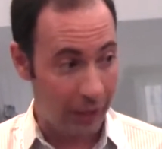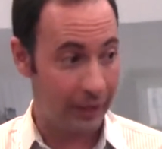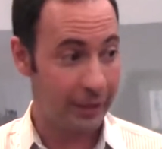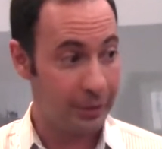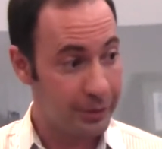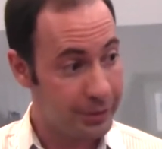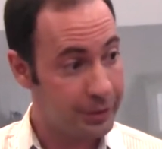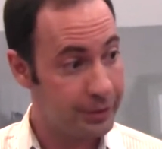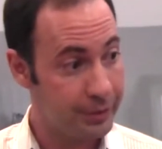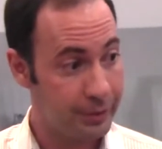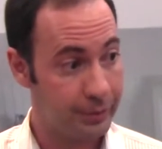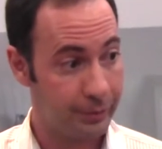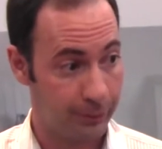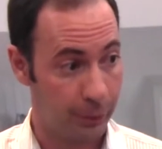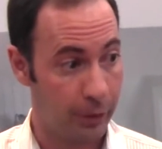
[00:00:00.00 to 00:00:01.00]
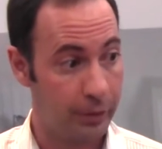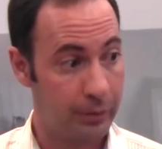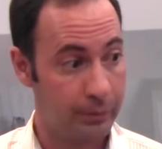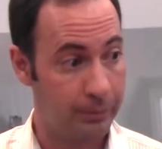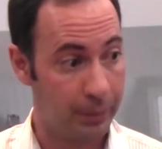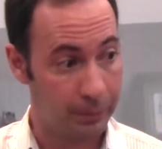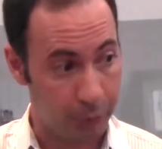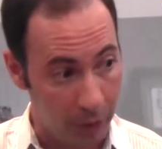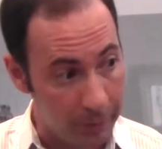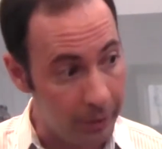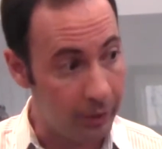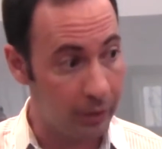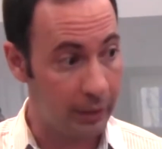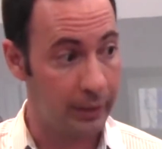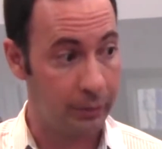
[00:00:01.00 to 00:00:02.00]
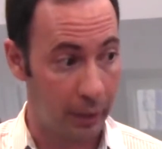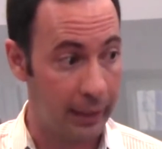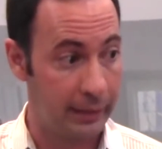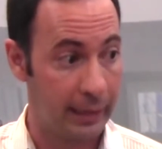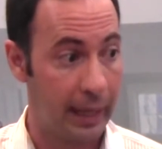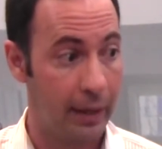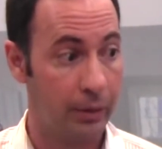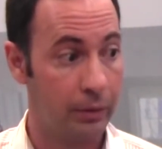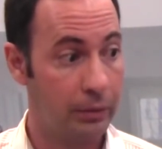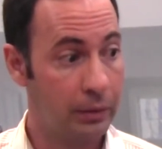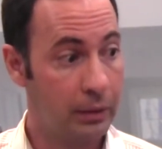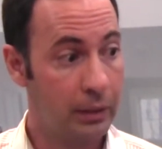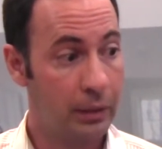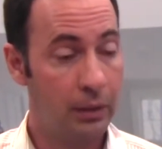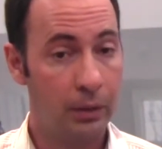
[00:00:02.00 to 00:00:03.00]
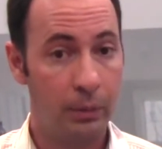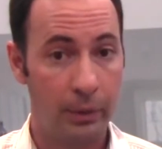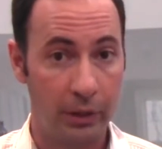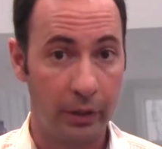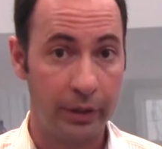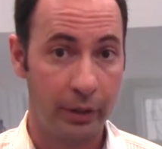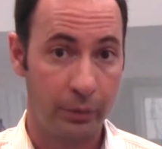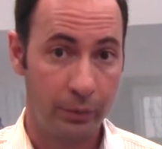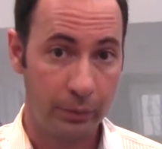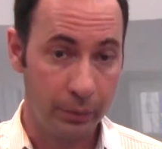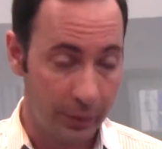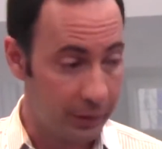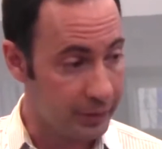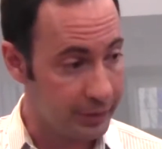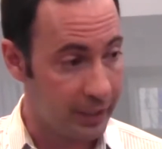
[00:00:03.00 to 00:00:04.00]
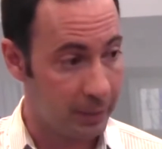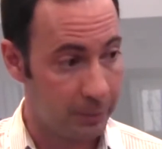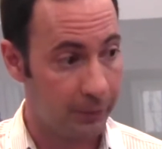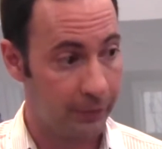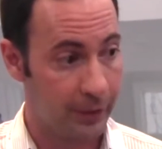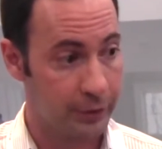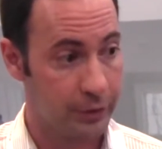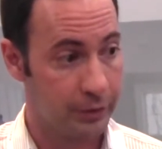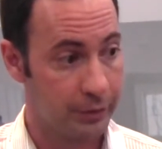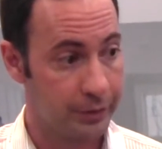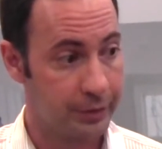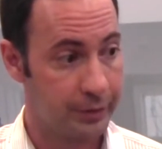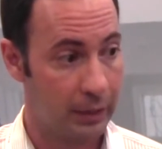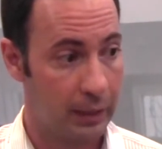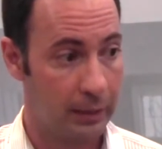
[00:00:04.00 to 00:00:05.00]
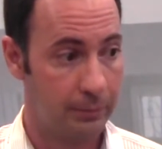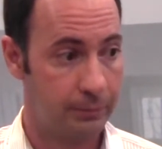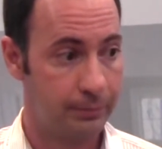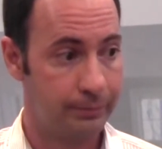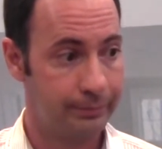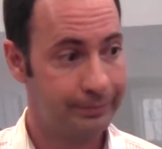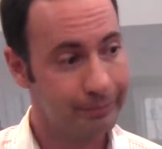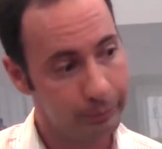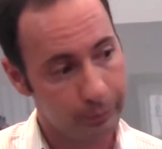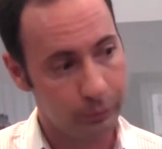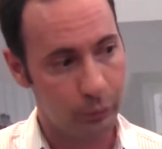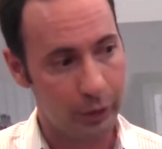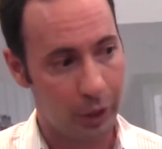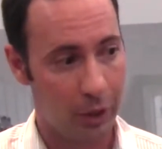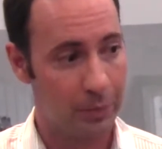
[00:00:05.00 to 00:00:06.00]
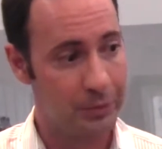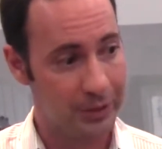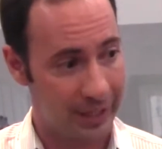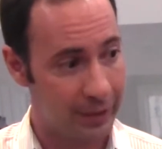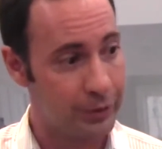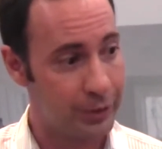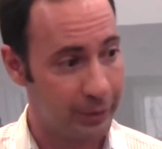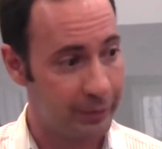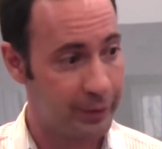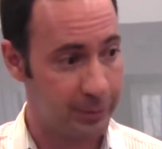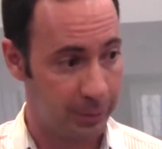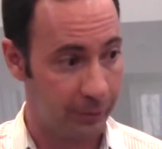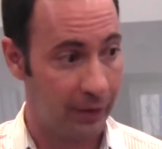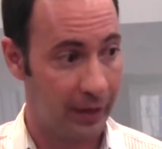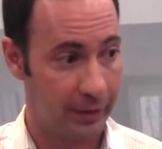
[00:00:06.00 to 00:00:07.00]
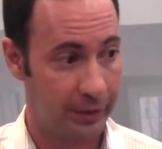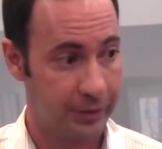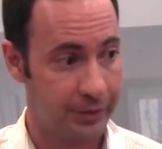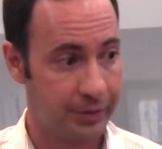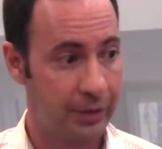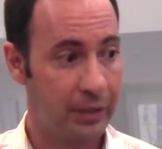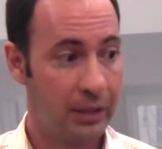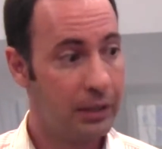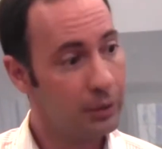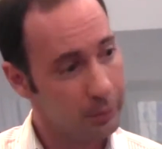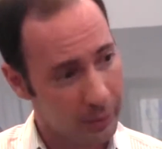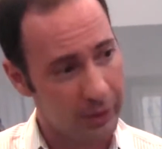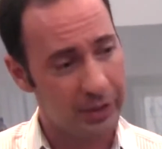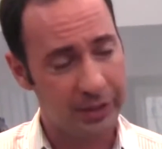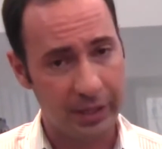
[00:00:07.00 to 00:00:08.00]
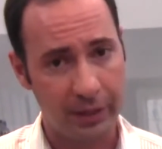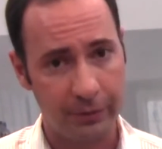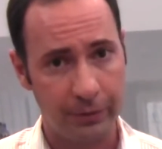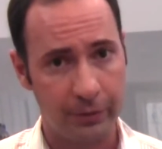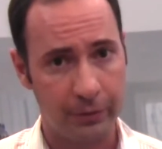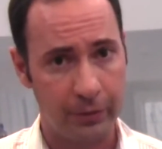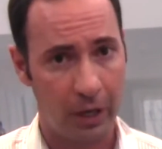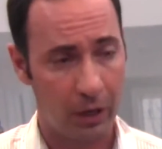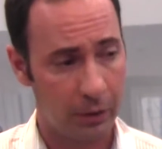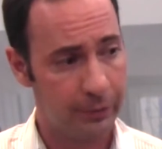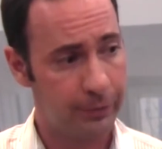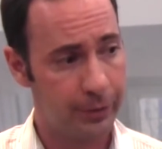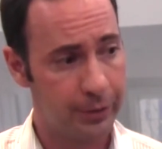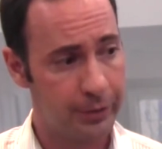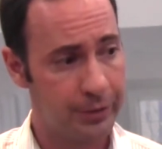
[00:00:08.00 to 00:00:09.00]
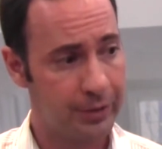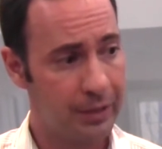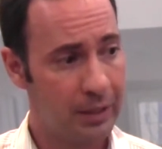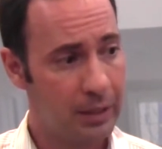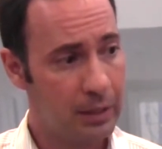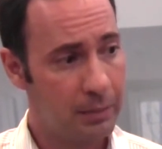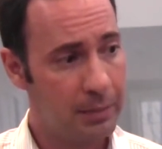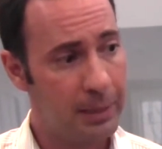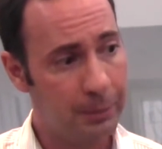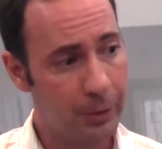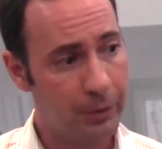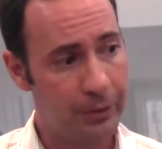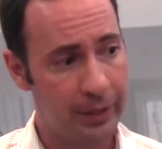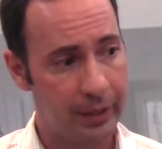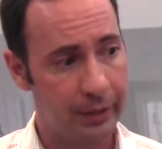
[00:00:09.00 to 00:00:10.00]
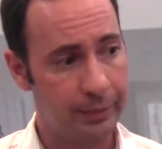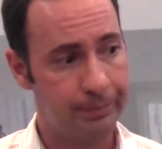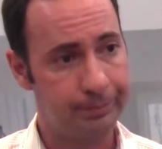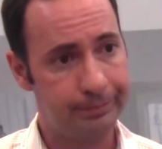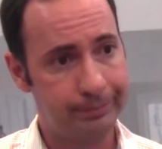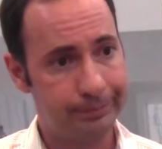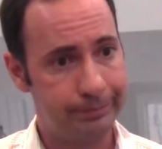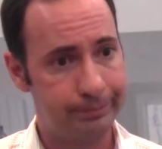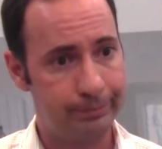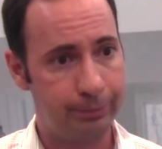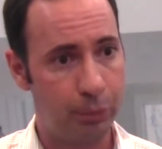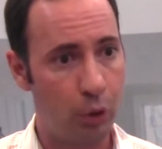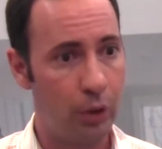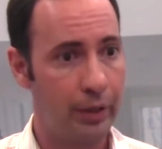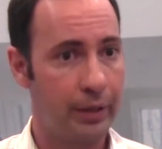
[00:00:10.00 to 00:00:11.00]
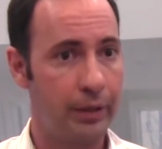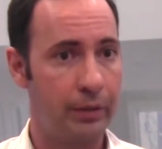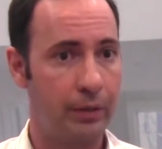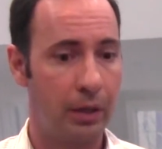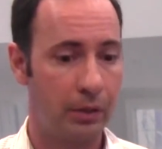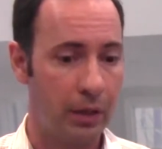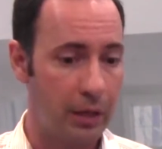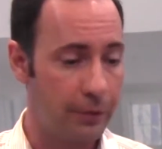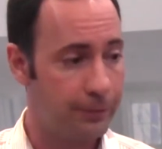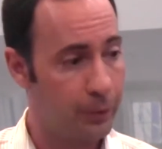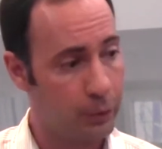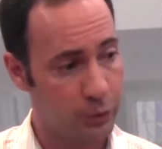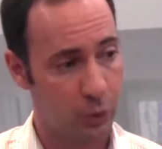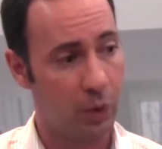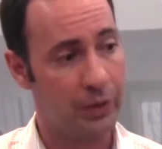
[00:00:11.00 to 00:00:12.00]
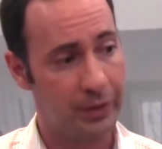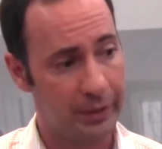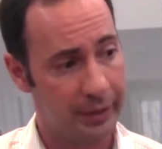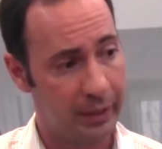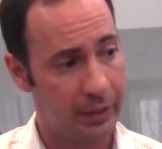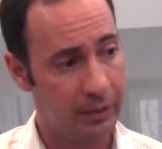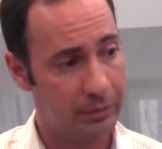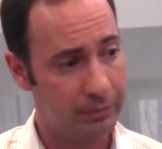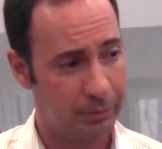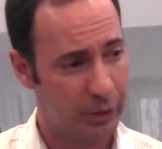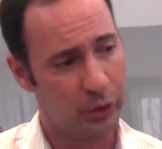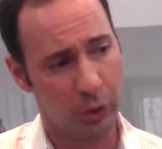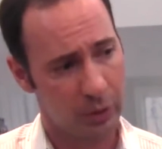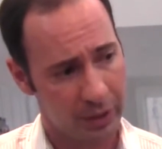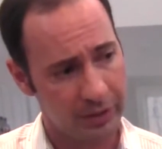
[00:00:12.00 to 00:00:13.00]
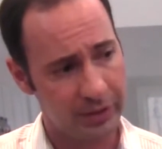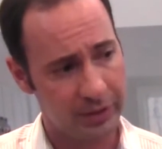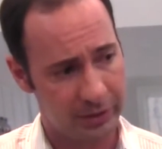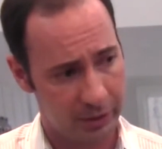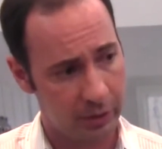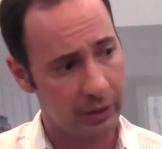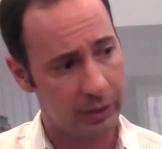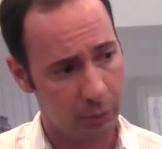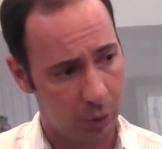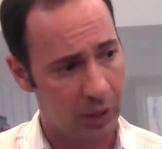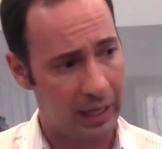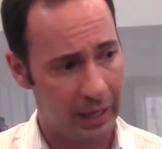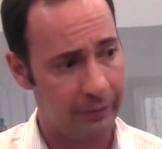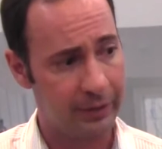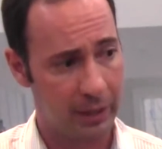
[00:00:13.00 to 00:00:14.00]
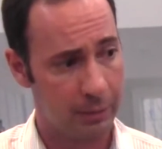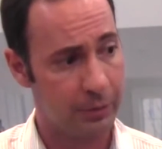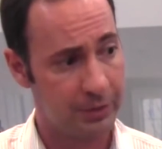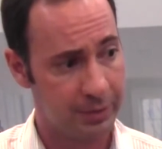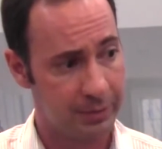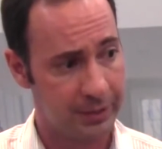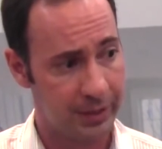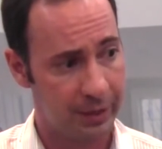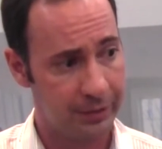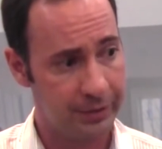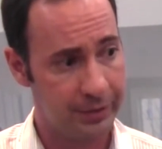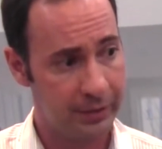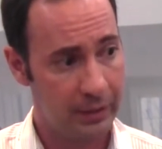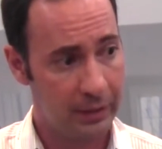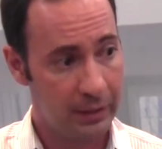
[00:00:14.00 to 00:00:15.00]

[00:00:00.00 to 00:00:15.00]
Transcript: lot of uses for it, but primarily right now, we look at real estate professionals. We call them scan service providers. Real estate photographers, people who think, boy, a lot of folks want the data, but don't necessarily want to have cameras themselves.